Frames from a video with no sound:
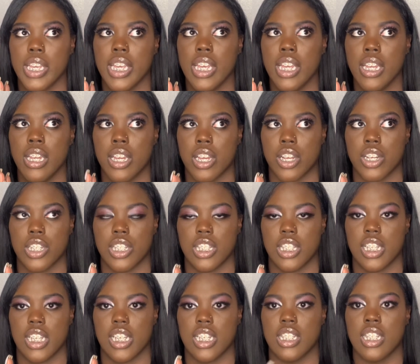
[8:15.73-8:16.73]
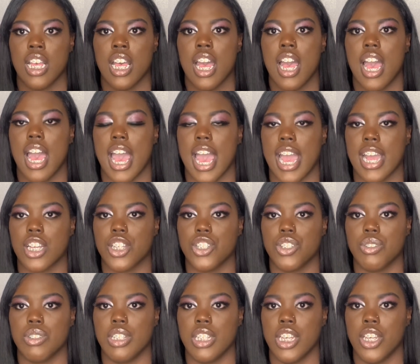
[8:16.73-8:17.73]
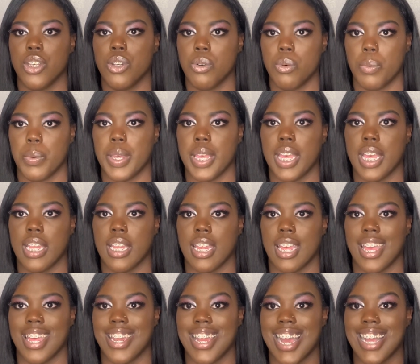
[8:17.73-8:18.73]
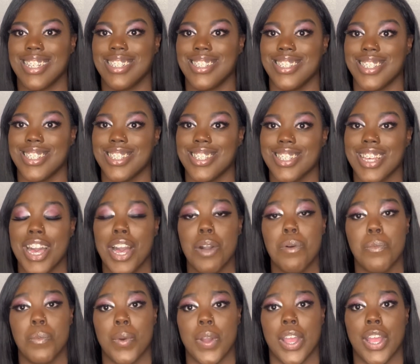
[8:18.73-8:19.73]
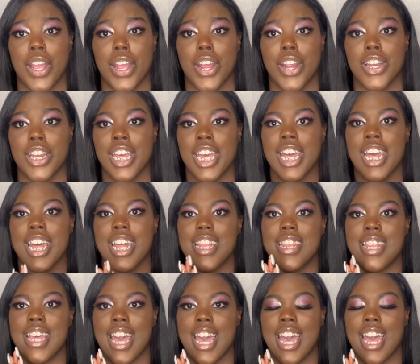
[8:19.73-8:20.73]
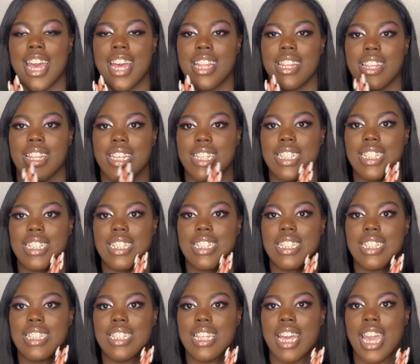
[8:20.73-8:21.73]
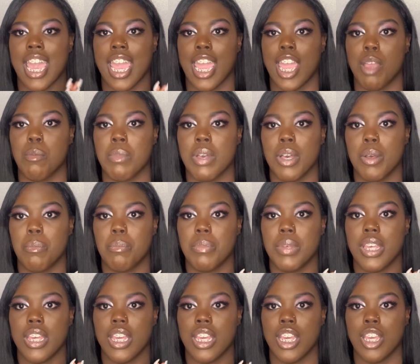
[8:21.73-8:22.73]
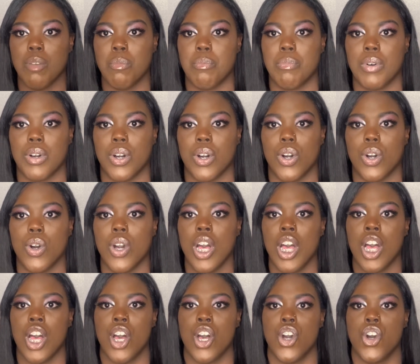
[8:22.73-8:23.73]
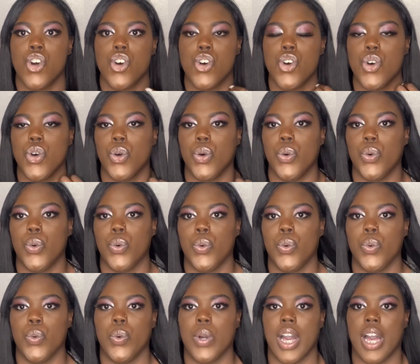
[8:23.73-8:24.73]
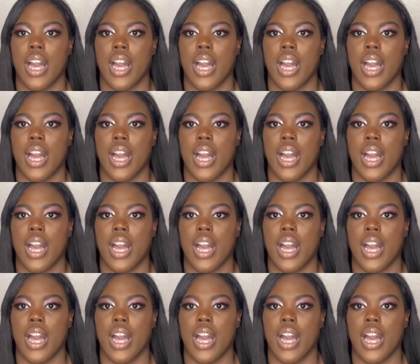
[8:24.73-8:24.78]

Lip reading: nurses actually quit, and I just got word that the same people who